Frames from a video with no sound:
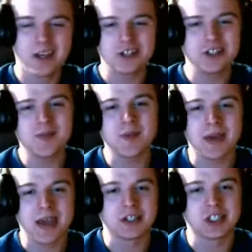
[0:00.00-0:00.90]
Shane
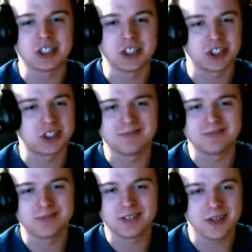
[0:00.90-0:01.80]
McMahon is just
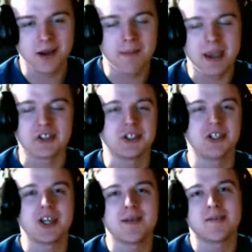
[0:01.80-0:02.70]
amazing.
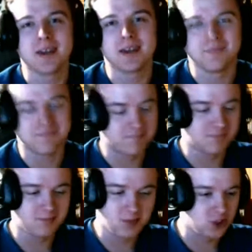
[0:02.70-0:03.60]
Shane McMahon,
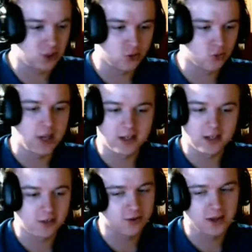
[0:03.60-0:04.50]
great
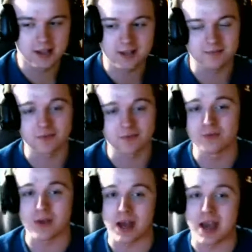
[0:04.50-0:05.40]

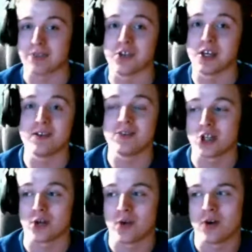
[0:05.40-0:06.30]
athlete in general.